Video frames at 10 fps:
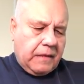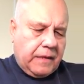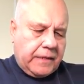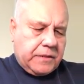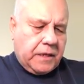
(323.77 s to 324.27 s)

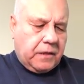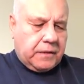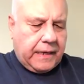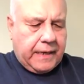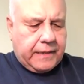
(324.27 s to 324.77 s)
That's
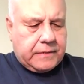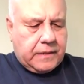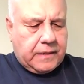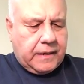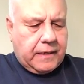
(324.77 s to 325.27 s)
held at
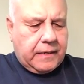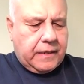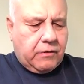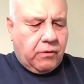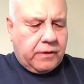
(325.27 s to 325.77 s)

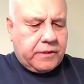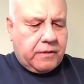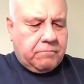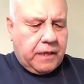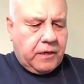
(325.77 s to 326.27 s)
Kennedy
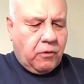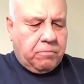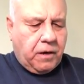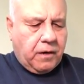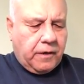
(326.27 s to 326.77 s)
Crossing Bingo
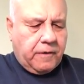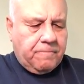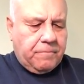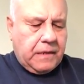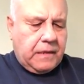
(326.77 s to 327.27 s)

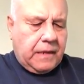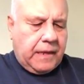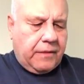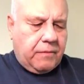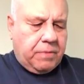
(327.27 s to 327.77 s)
Parlor,
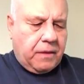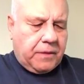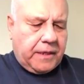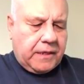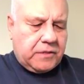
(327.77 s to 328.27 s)
and the
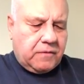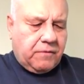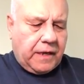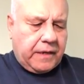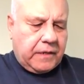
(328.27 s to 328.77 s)
public is
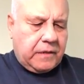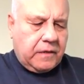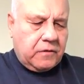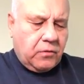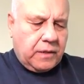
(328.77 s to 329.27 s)
invited
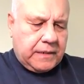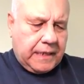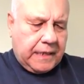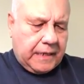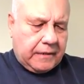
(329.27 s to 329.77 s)
to
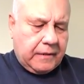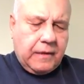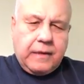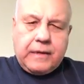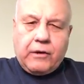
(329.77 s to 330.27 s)
attend.
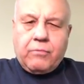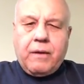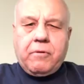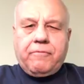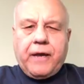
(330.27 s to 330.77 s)
Now
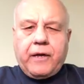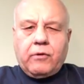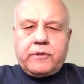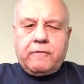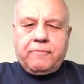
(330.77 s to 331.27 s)
remember, if I
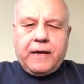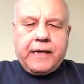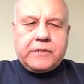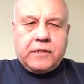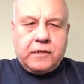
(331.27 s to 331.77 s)
go too
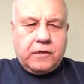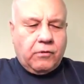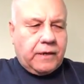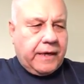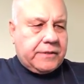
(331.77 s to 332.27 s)
fast and you
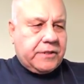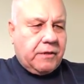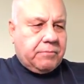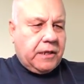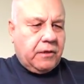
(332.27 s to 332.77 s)
don't catch
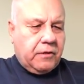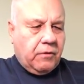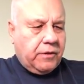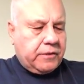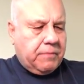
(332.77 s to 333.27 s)
something, you can
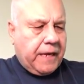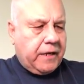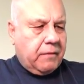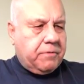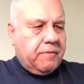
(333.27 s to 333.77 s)
always
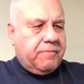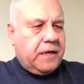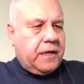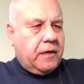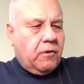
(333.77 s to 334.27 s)
back up your
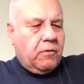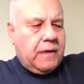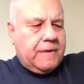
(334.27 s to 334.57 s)
video